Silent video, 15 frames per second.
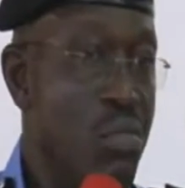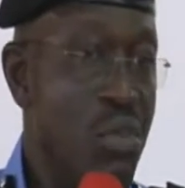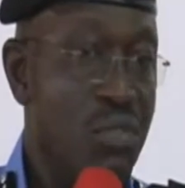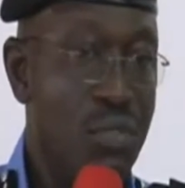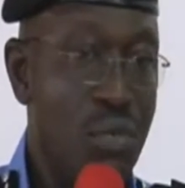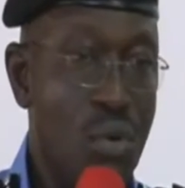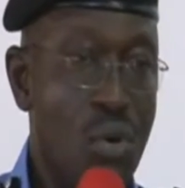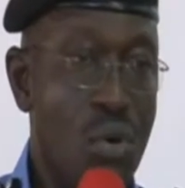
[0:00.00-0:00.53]

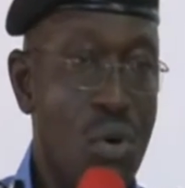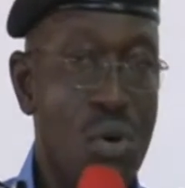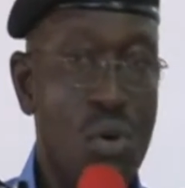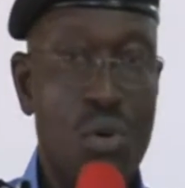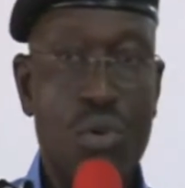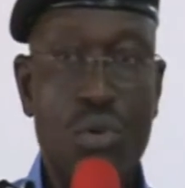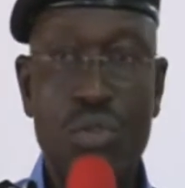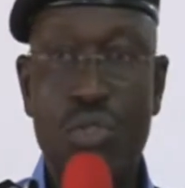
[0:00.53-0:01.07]

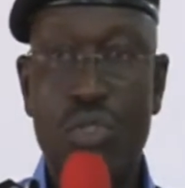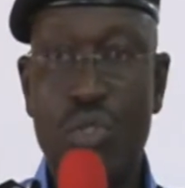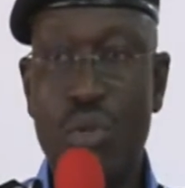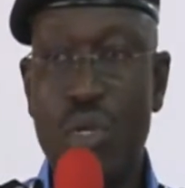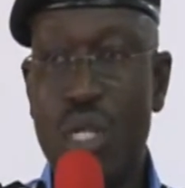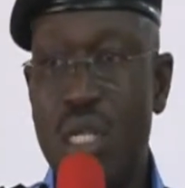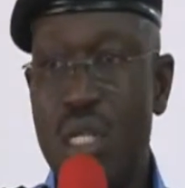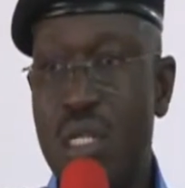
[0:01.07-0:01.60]
before,
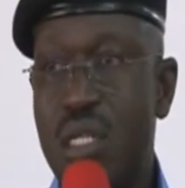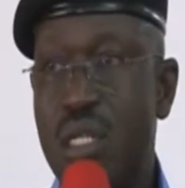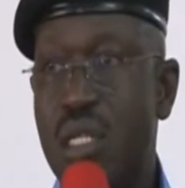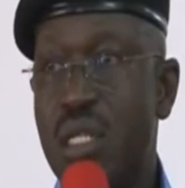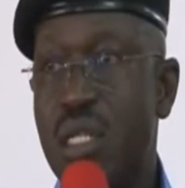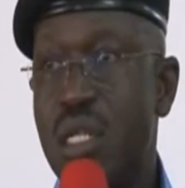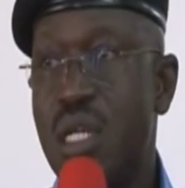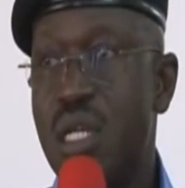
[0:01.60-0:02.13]
during,
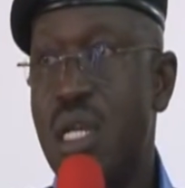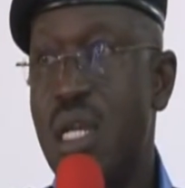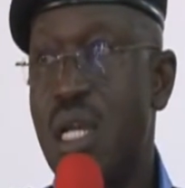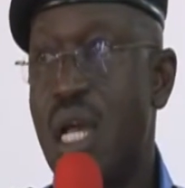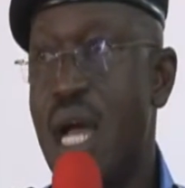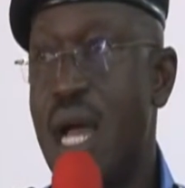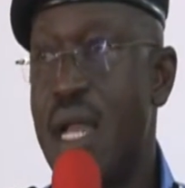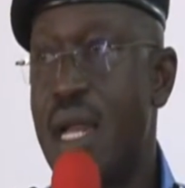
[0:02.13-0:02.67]

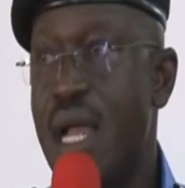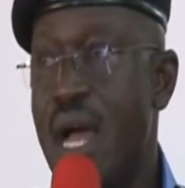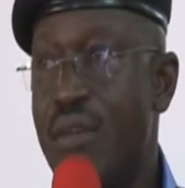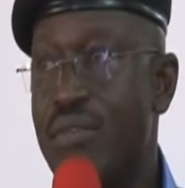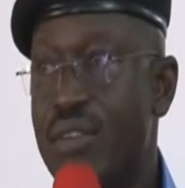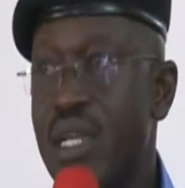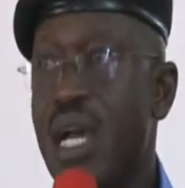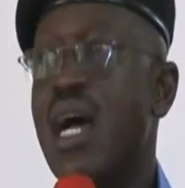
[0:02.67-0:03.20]
and
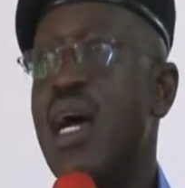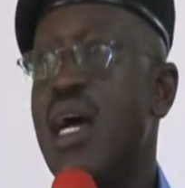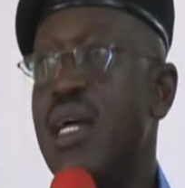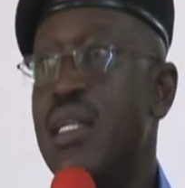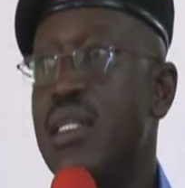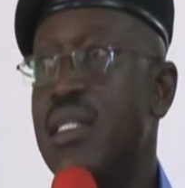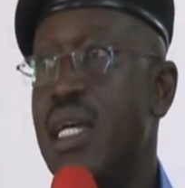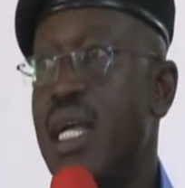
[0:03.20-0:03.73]
after
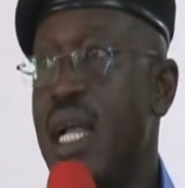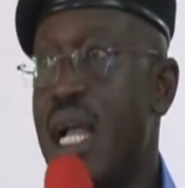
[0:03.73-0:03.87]
the